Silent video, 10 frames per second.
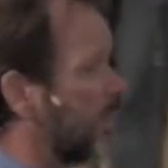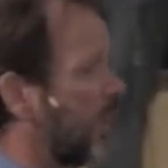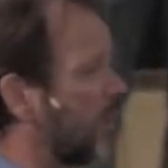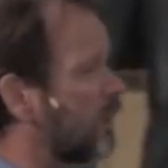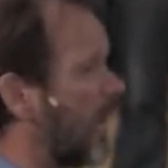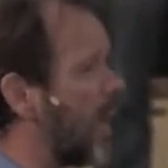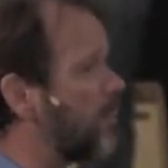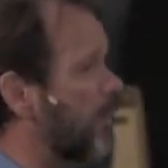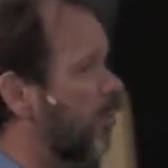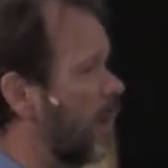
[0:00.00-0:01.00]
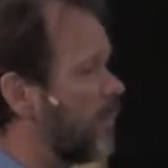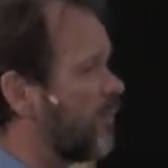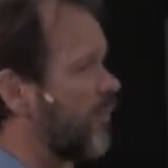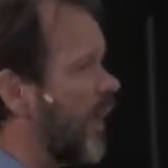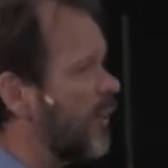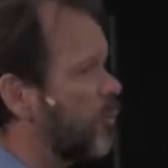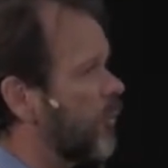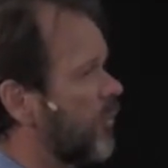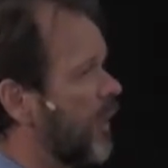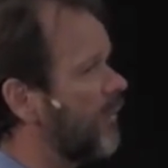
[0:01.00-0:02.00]
hooked up a realm of faith
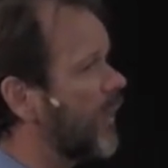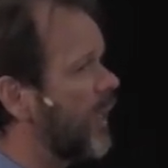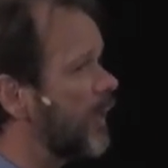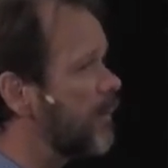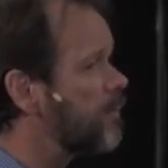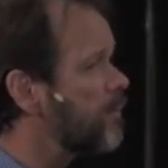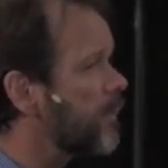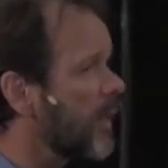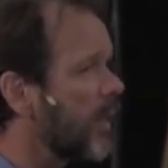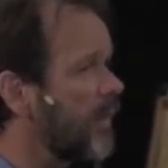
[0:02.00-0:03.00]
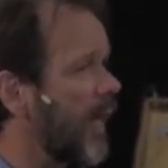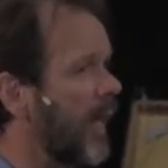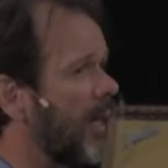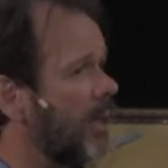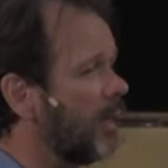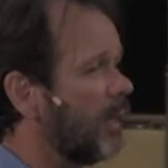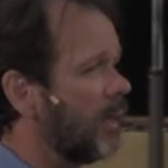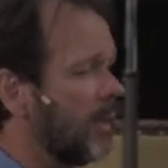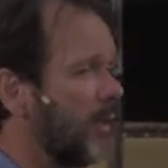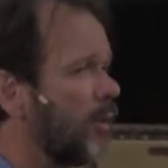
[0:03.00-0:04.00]
with giving that
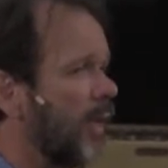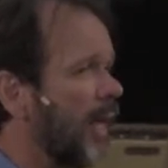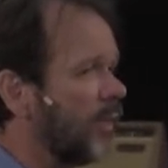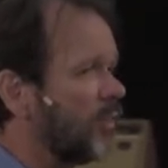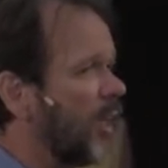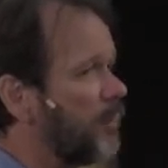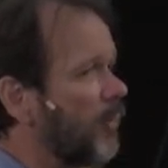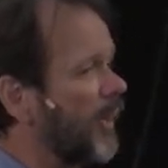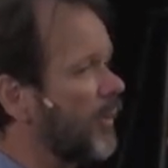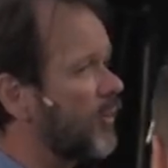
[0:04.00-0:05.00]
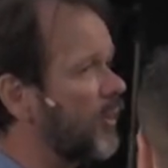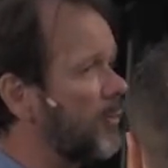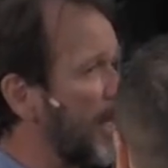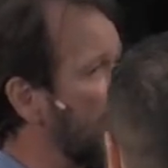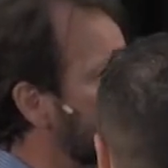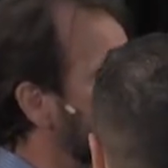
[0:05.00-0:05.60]
you can't separate the two out,